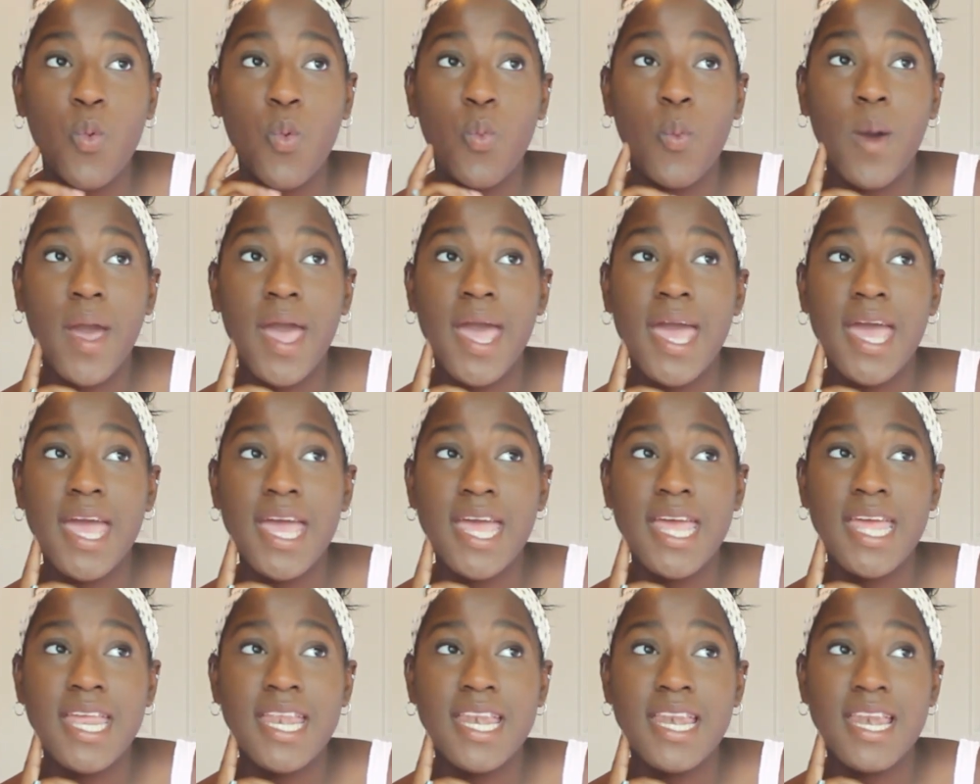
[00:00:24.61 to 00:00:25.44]

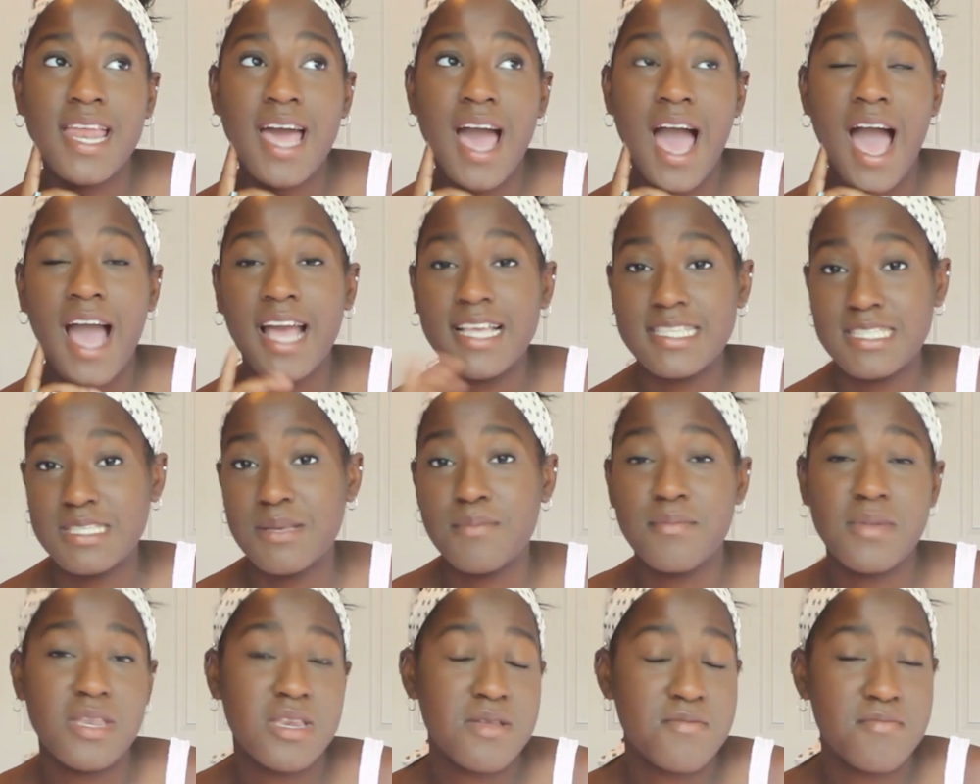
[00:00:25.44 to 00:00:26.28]
when I
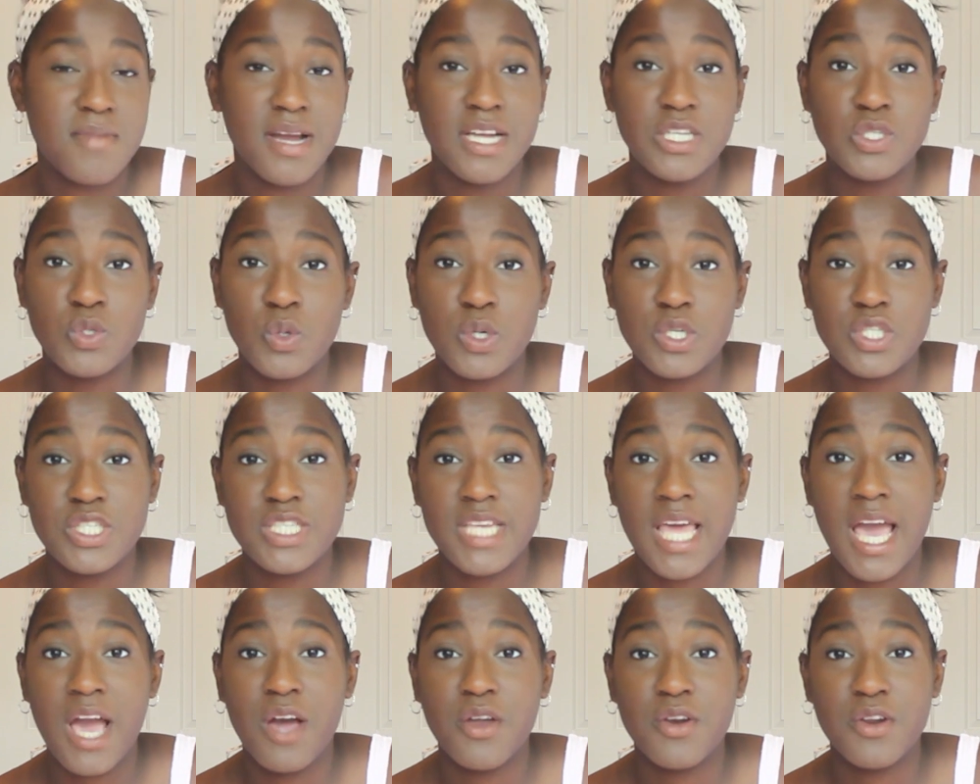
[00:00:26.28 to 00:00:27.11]
submitted my
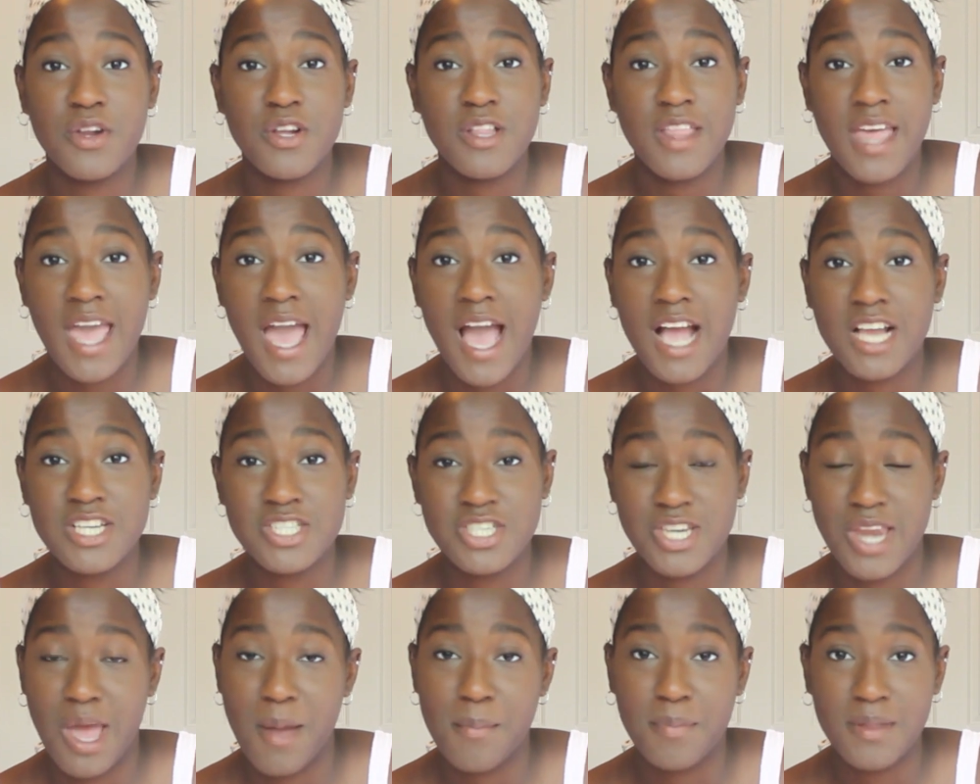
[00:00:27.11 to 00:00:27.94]
Georgetown early
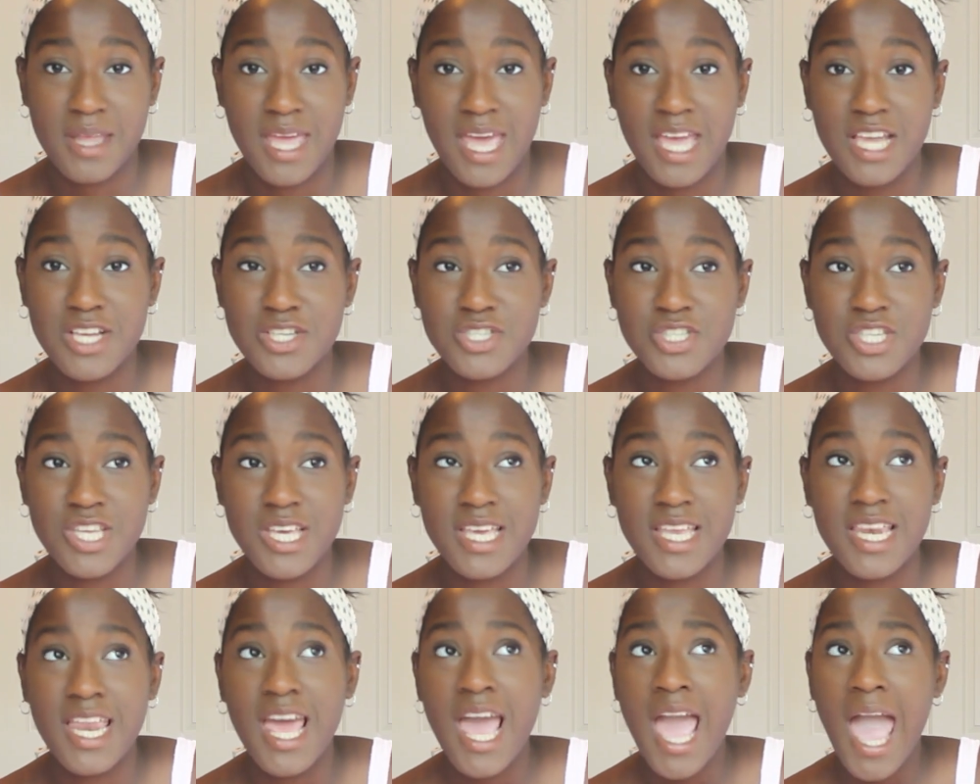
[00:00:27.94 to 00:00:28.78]
action
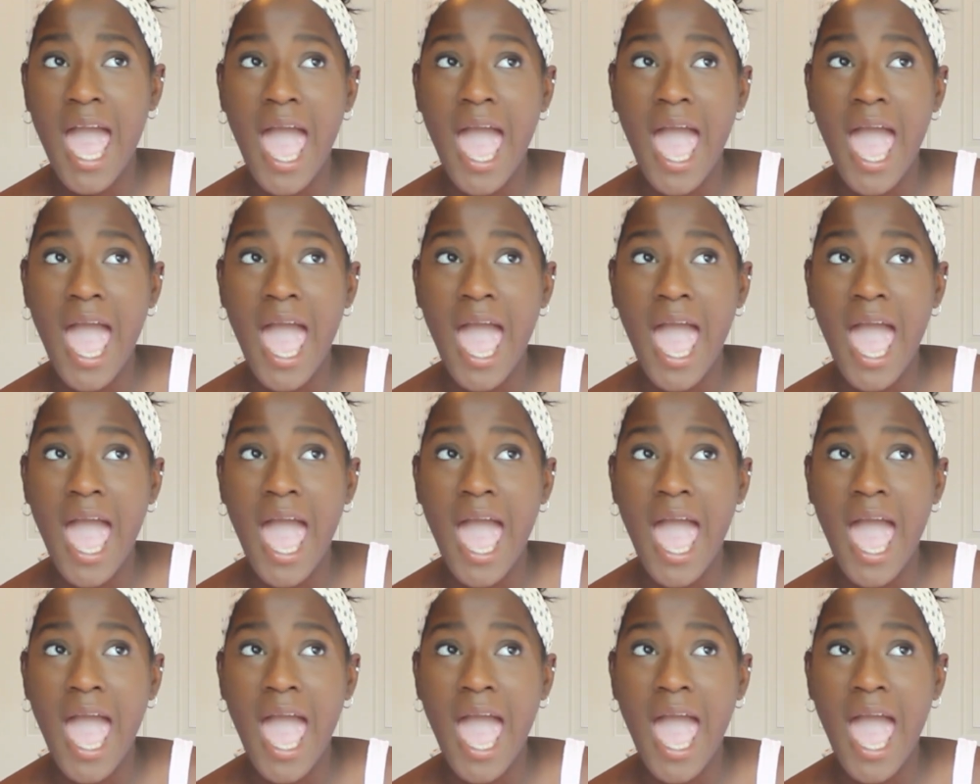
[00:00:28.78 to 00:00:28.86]
application.